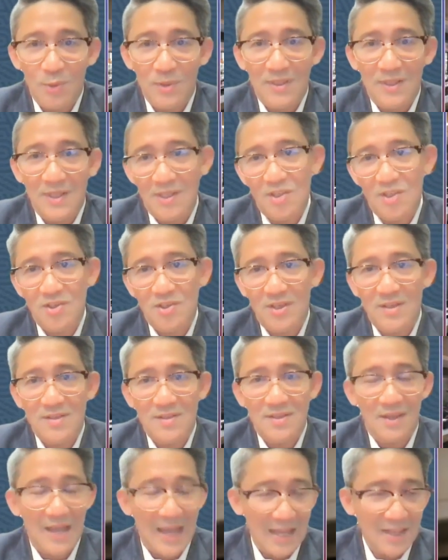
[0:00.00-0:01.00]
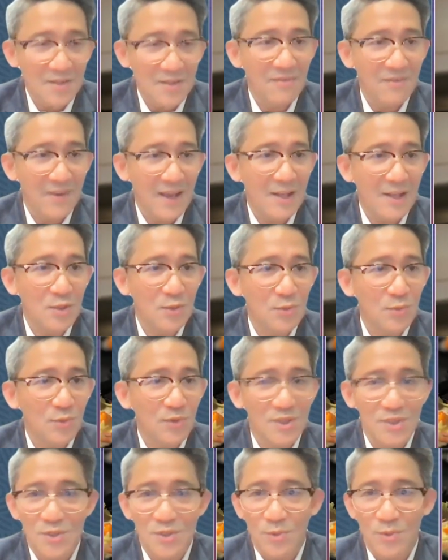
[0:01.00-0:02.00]
kitchens, adding value to
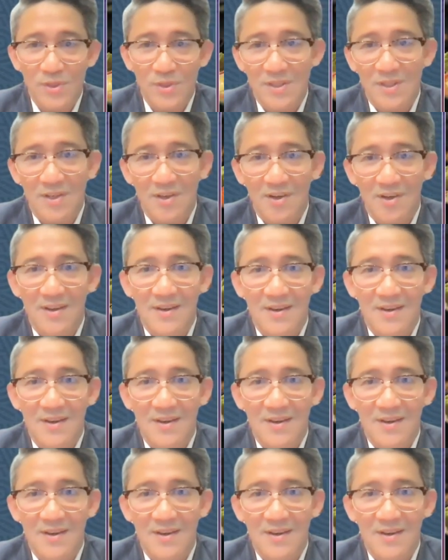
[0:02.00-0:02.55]
the stores that they're in.